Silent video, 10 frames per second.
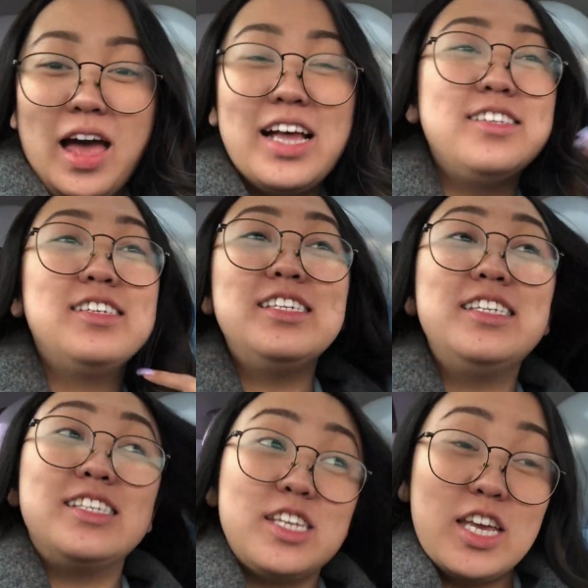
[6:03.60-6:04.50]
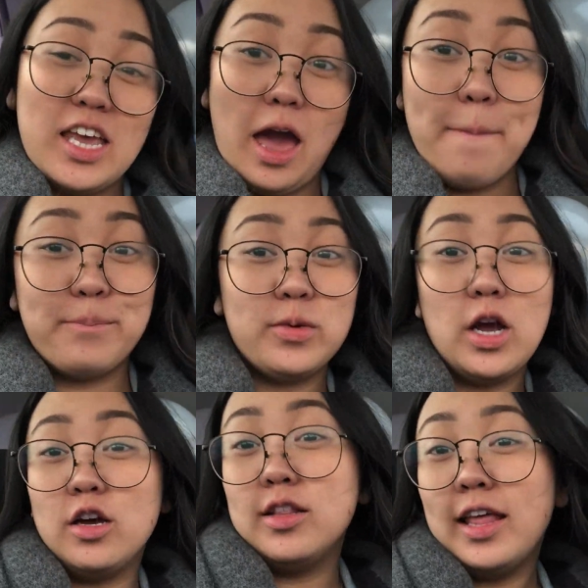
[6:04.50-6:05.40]
as you can see, I'm
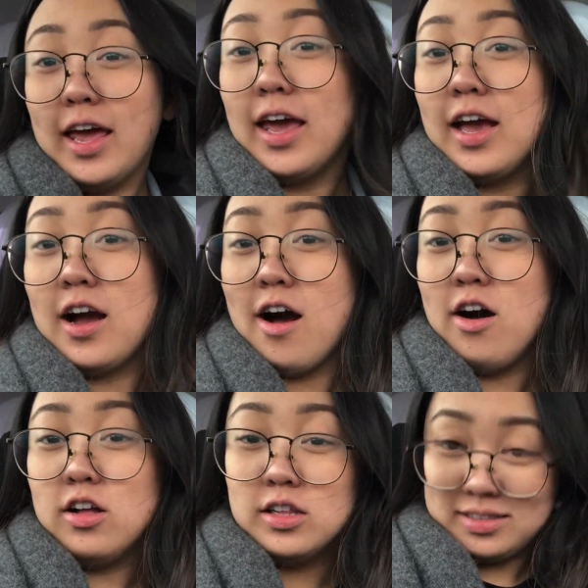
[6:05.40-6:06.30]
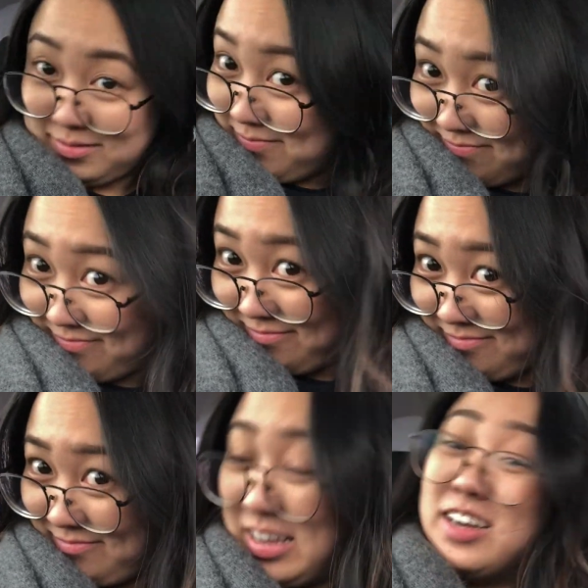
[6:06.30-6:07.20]
like all,
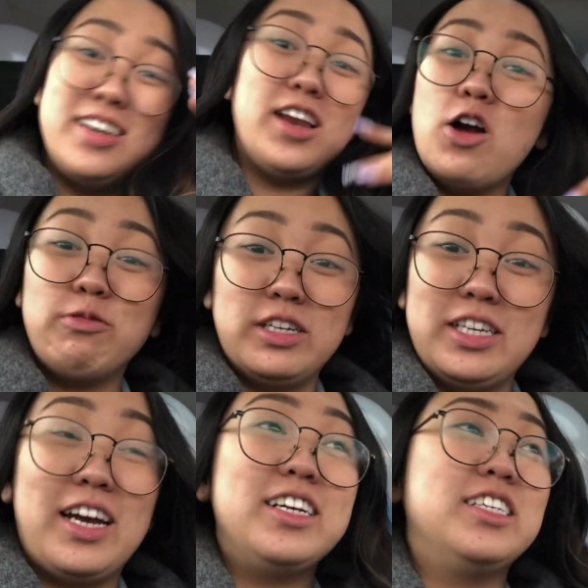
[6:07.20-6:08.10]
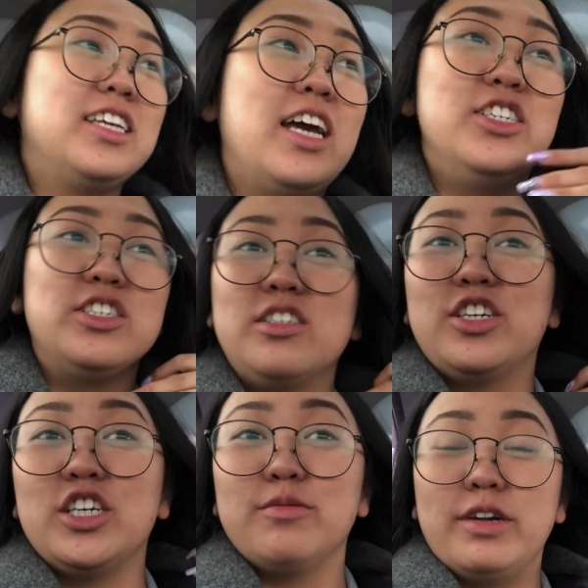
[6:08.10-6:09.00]
not really, I, I just
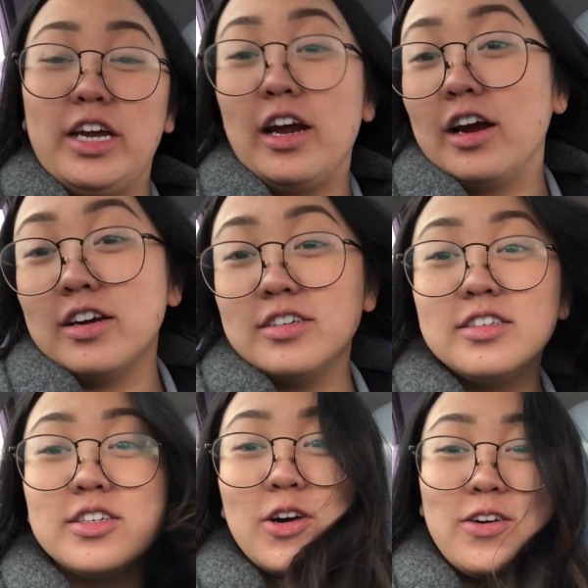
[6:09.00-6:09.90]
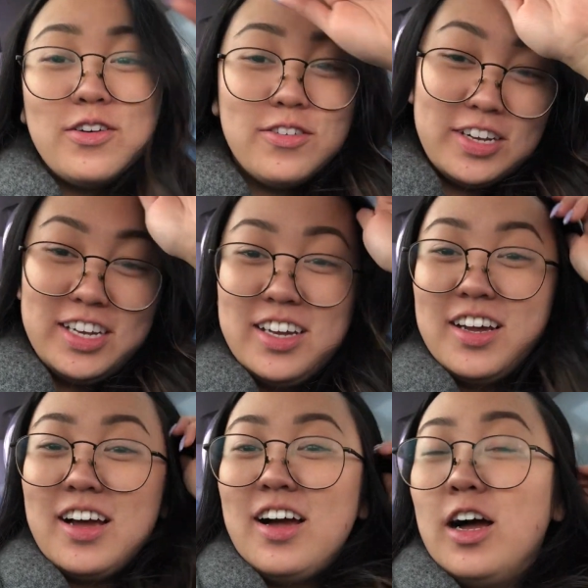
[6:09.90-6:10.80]
curled my hair. So,
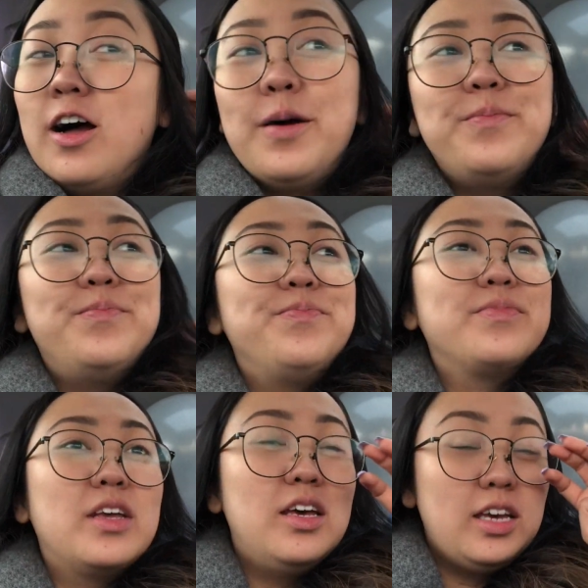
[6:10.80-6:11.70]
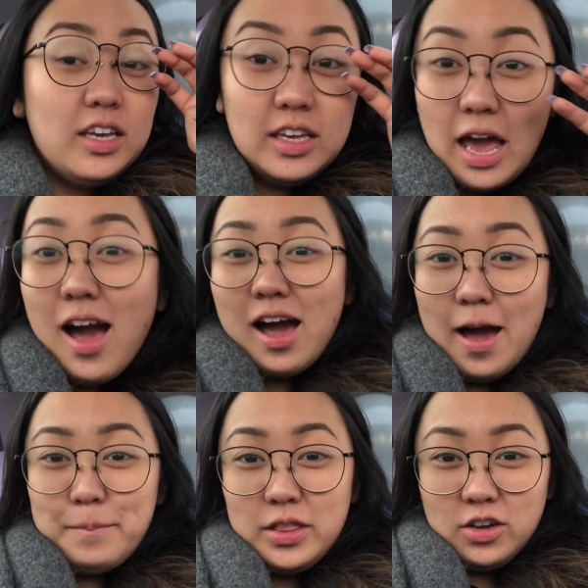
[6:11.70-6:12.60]
um, yeah,
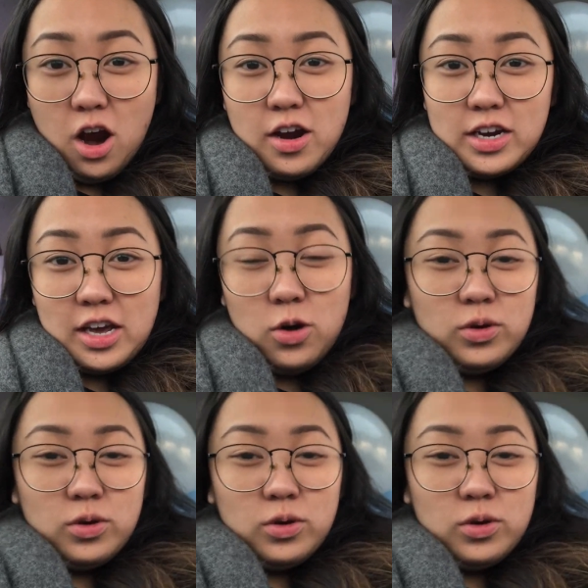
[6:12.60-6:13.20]
I'm in the car right now